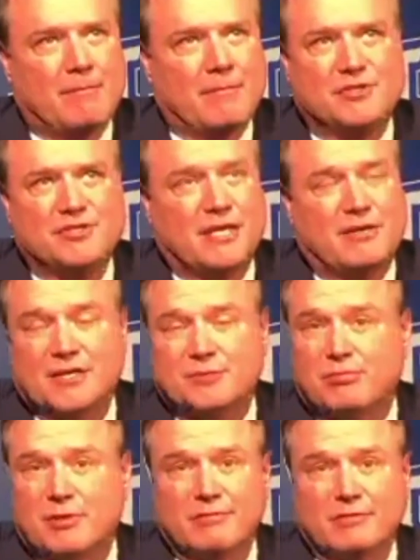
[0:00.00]
I'm not saying
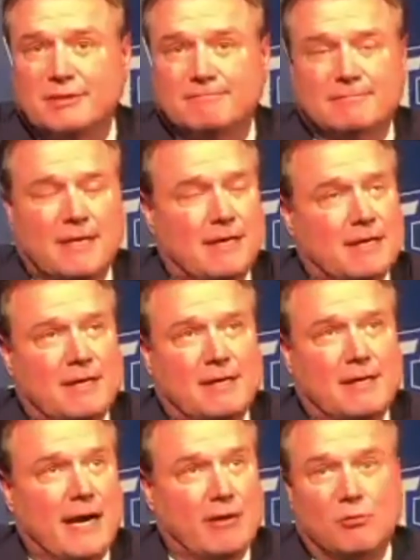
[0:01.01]
that's prevalent.
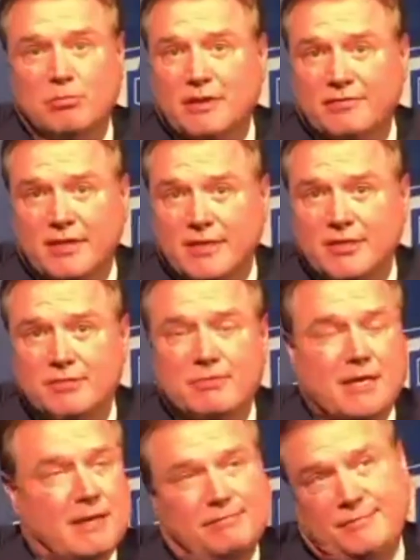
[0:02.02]
I don't believe it is,
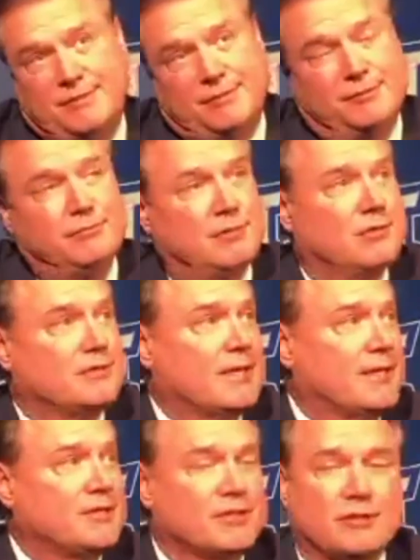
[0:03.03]
but who knows?
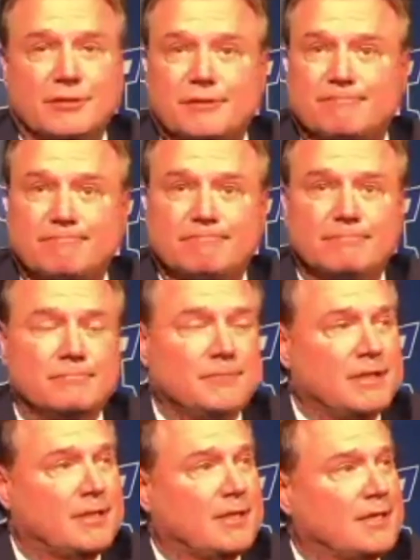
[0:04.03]
I guess it could
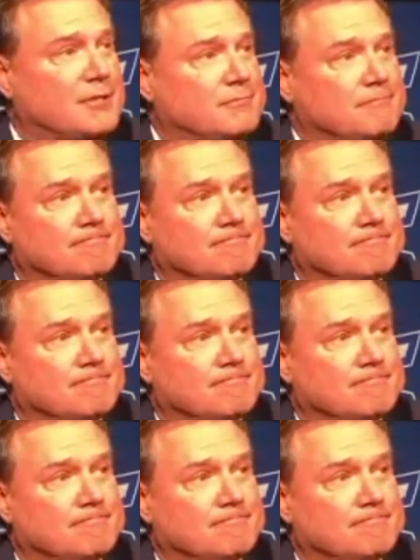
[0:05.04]
be the case.